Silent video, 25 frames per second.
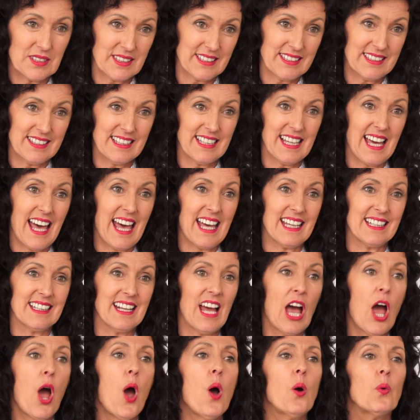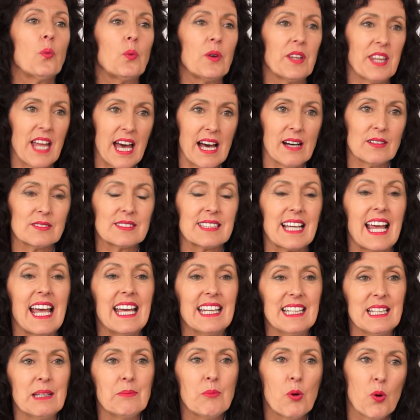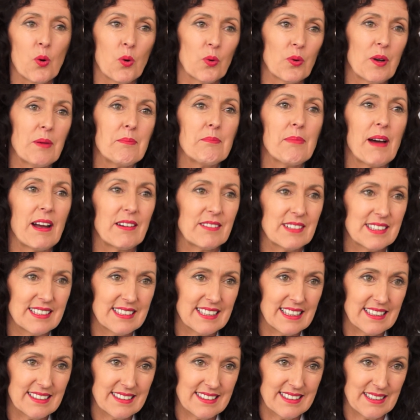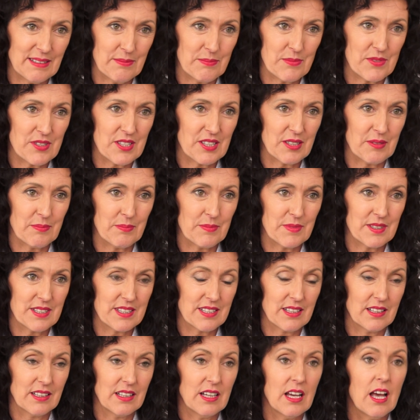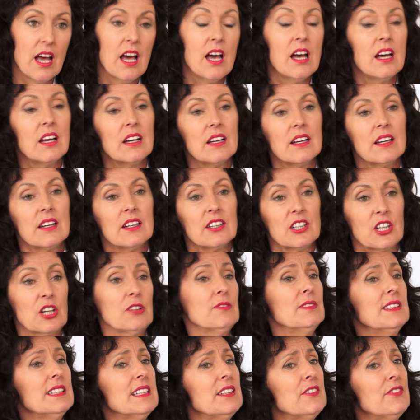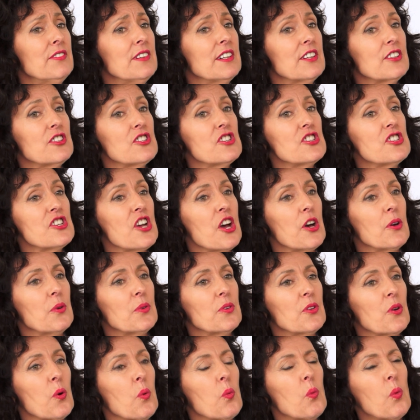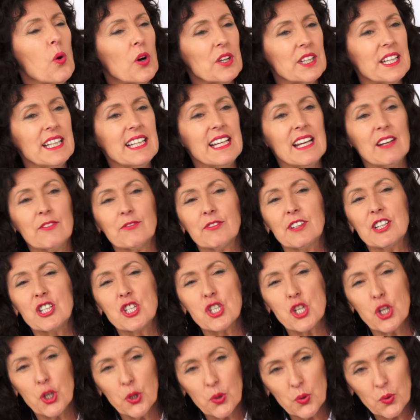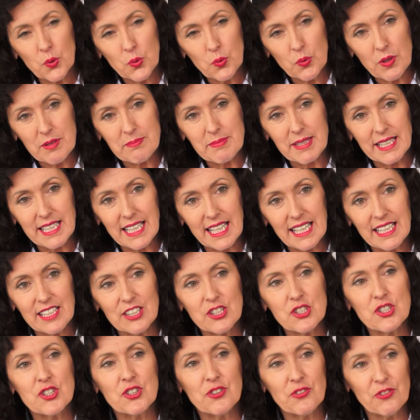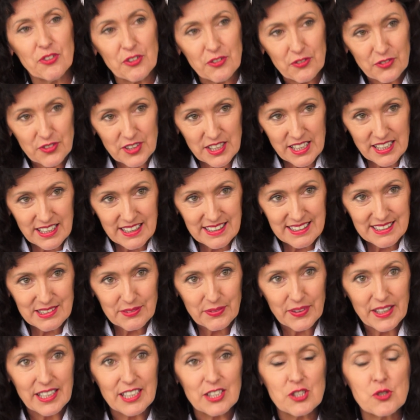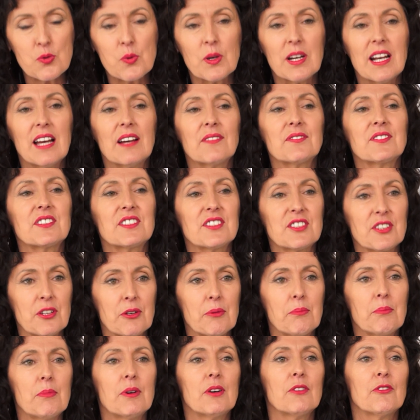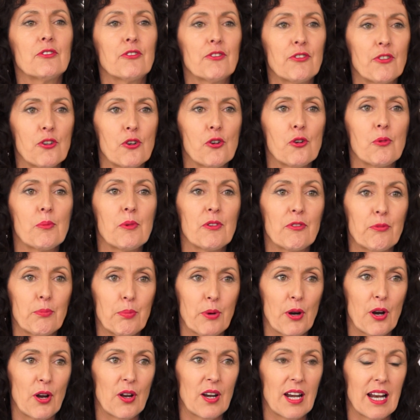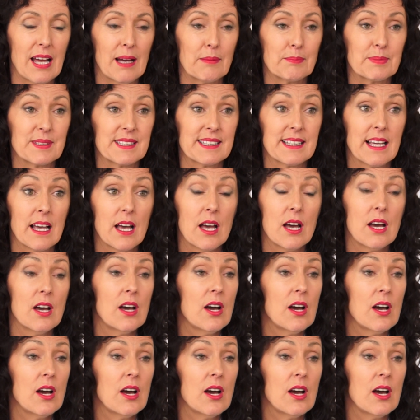once again without any more embarrassing symptoms. Currently, figures show that 1 in every 2 women aged 50 years of age will have some form of prolapse.